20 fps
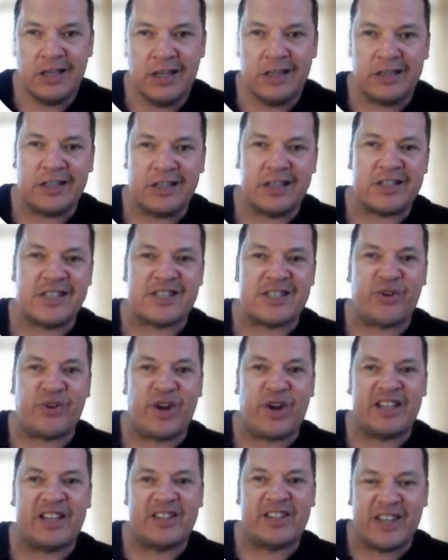this is
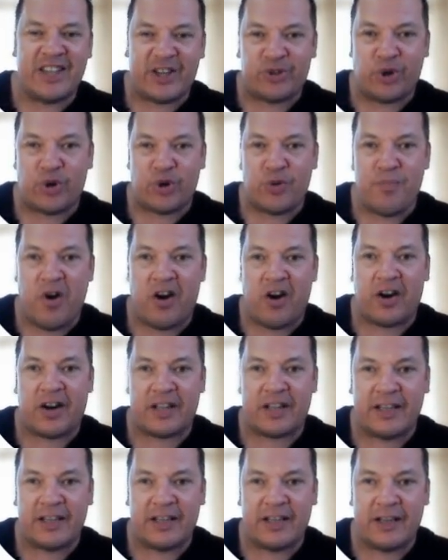great TikTok
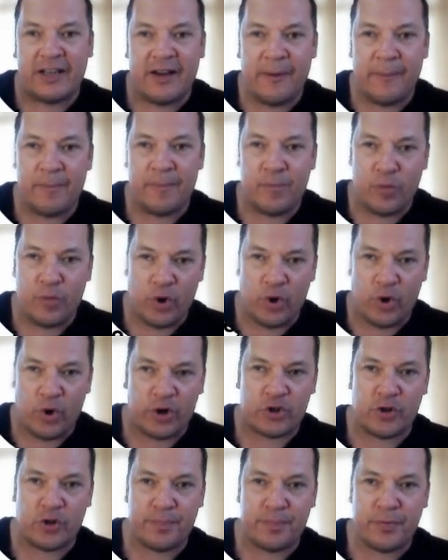marketing
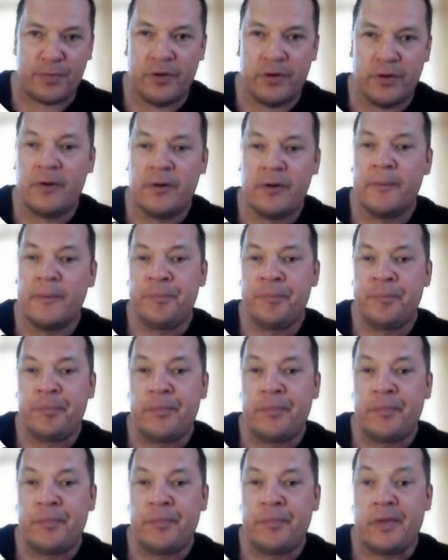workshop,
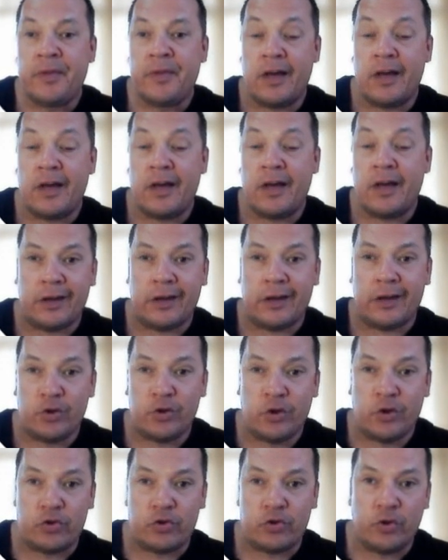and
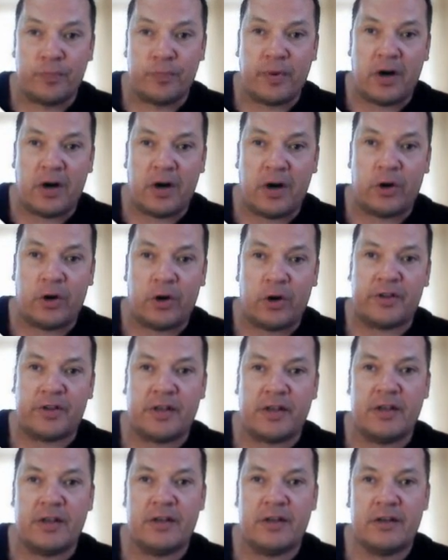YouTube
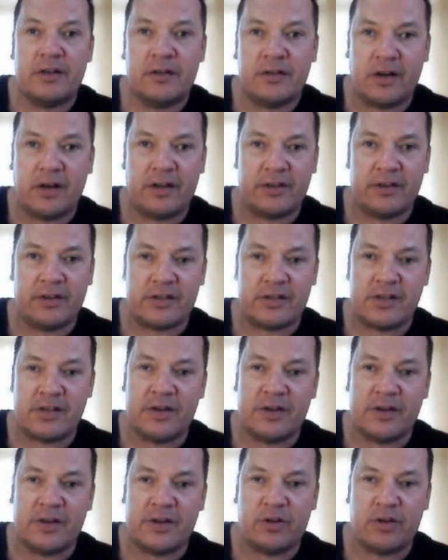authority
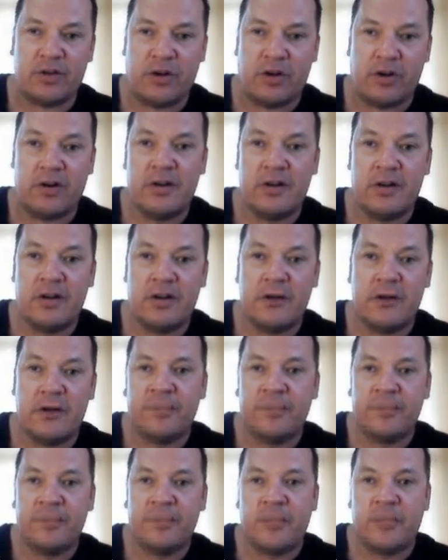$97,
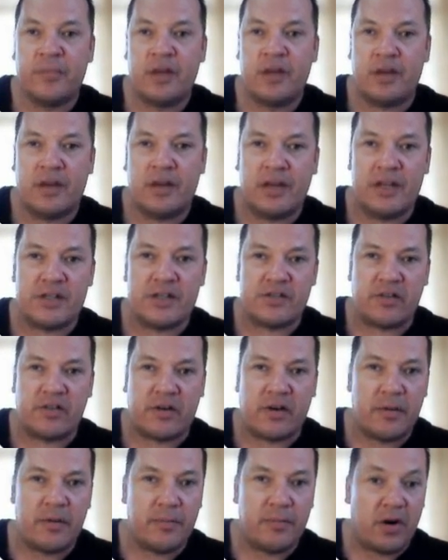
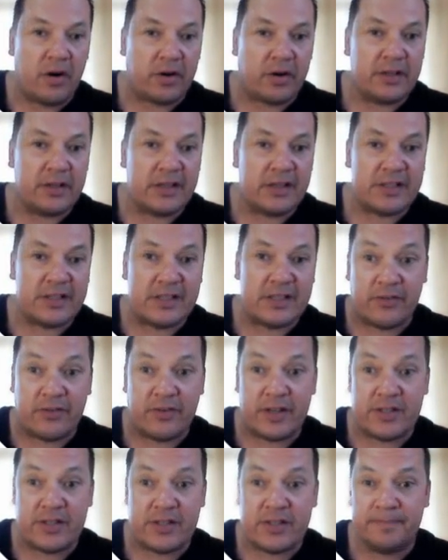Instagram marketing
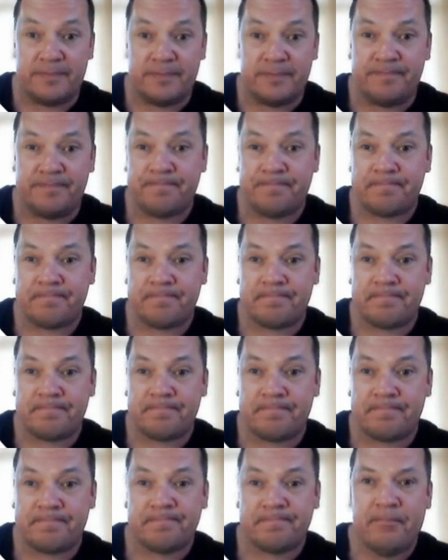secrets,
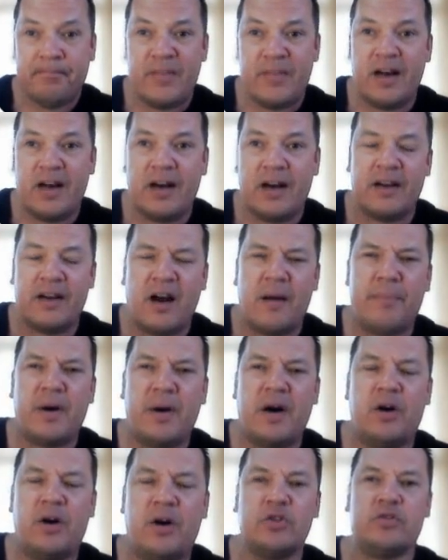and
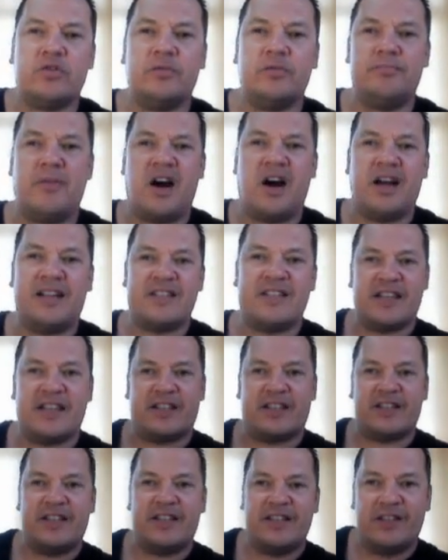about the
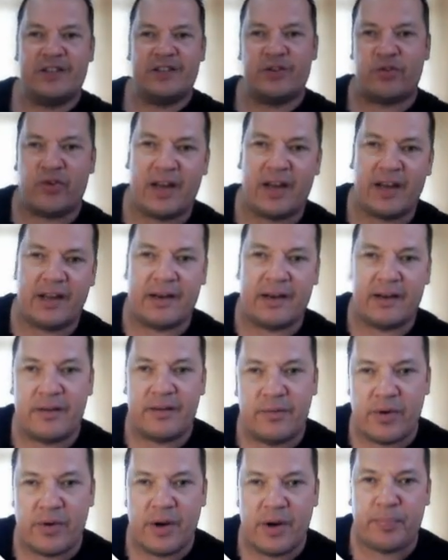mindset training,
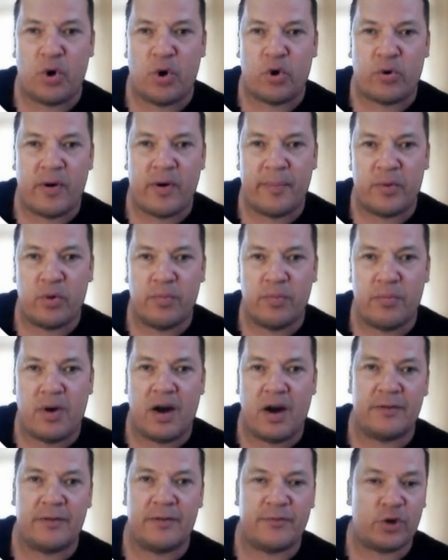reprogram your
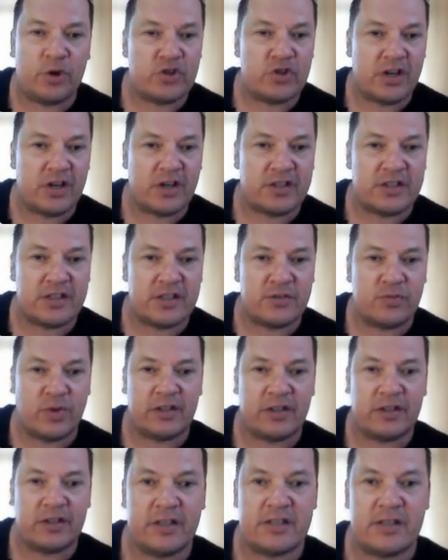mind for success.
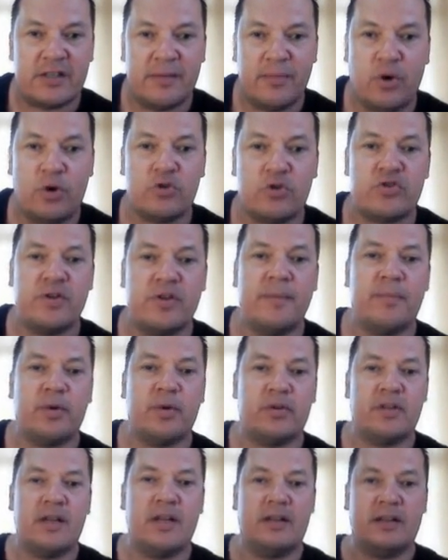What the most
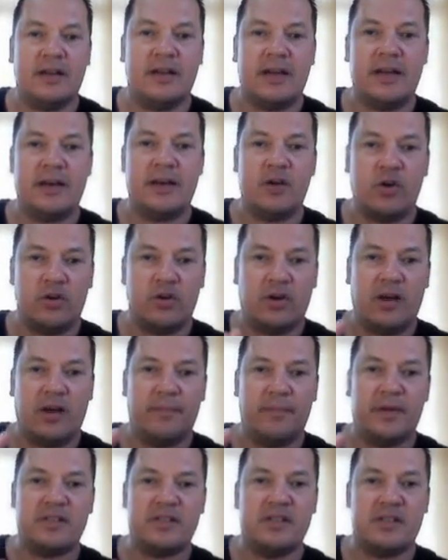important in any
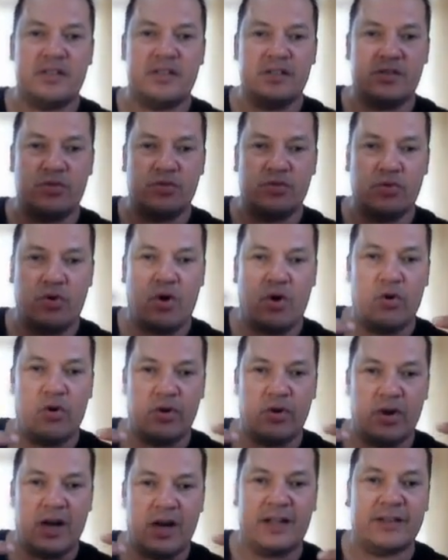online business is your
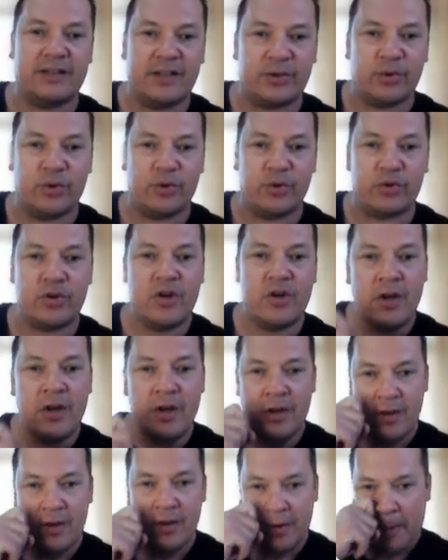own attitude.
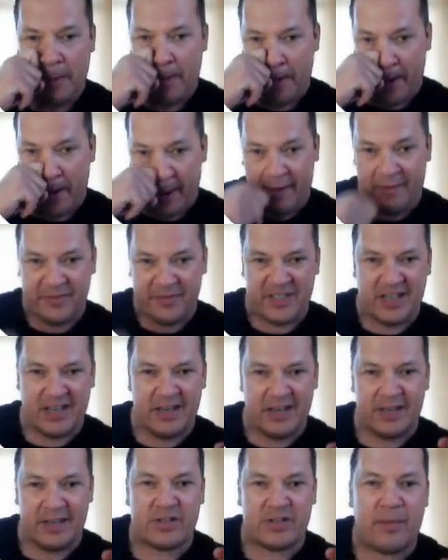I have
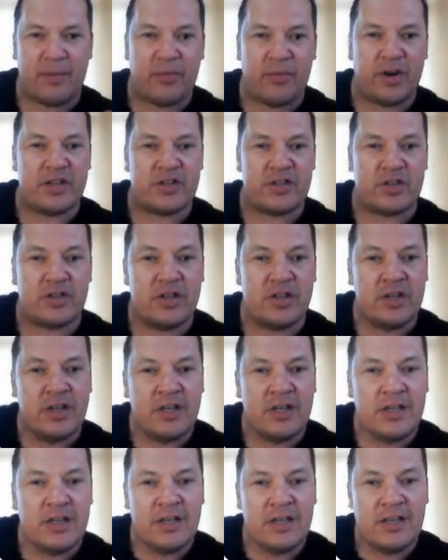seen in some reason
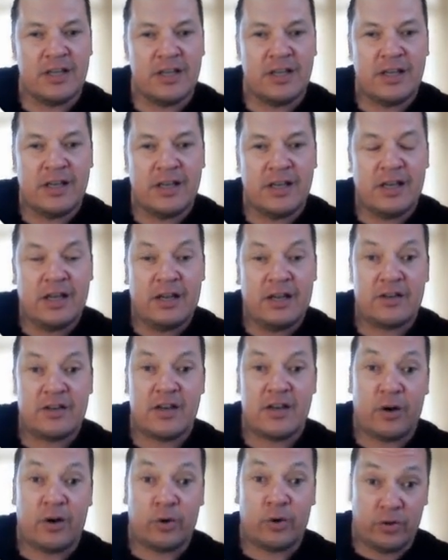
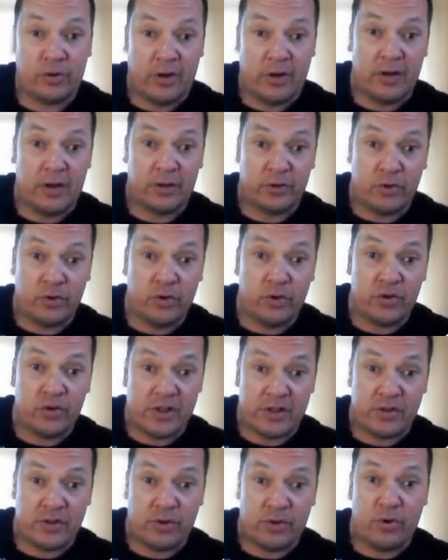now,
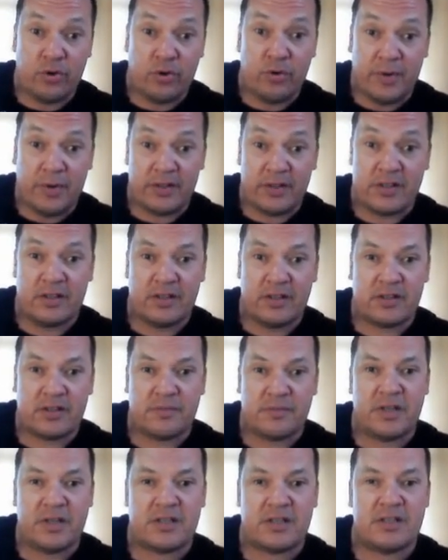just 2 months in
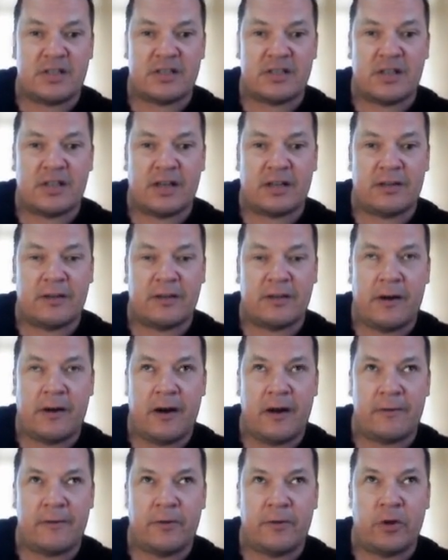this business, that I
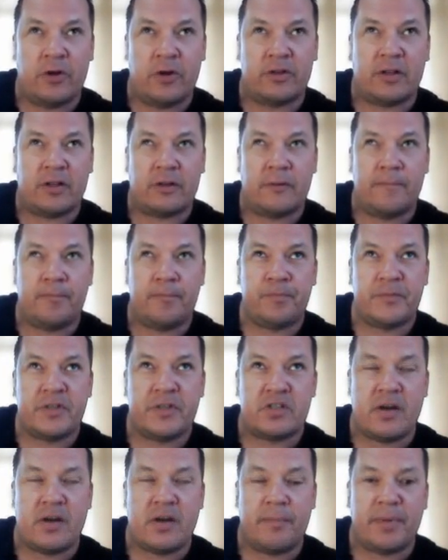have learned that
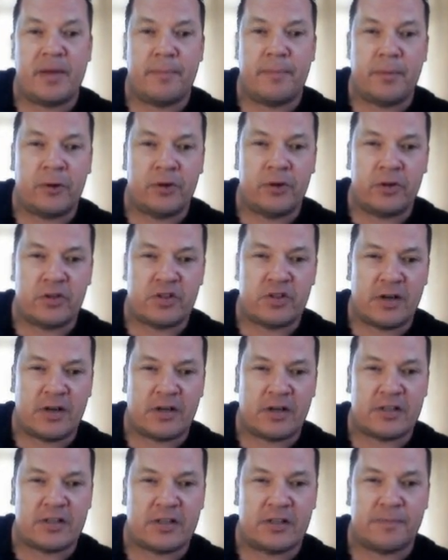some people don't
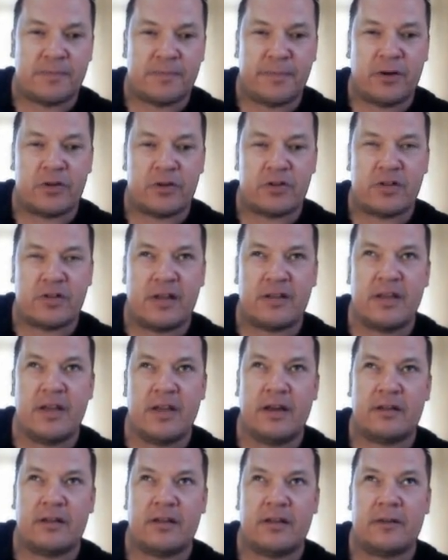succeed because they
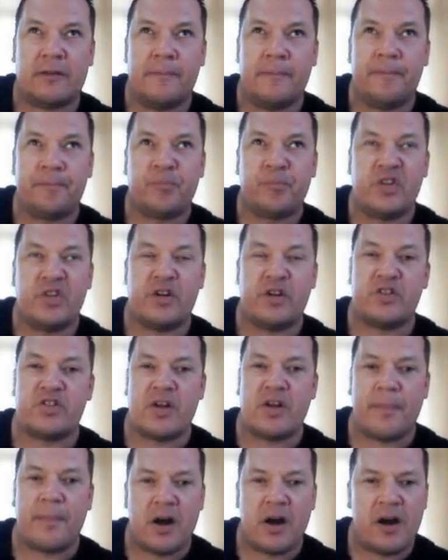think that there's
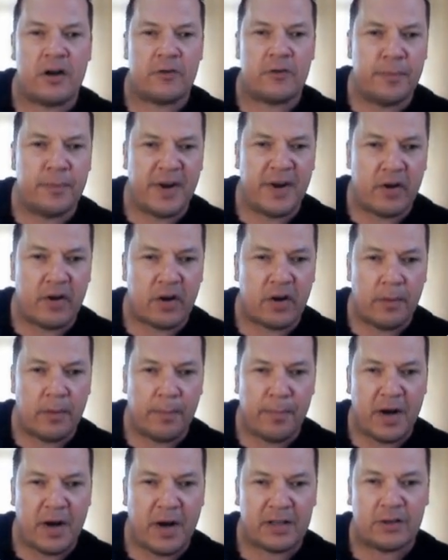some kind of miracle
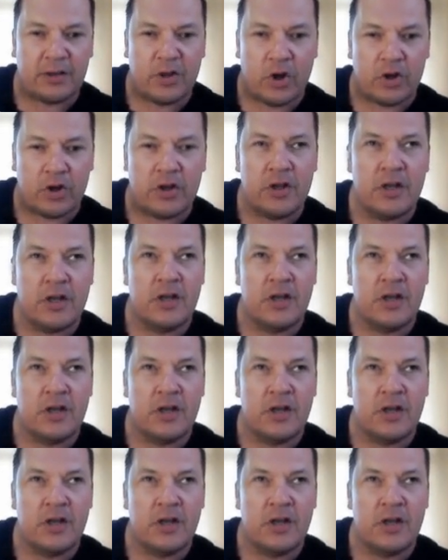button,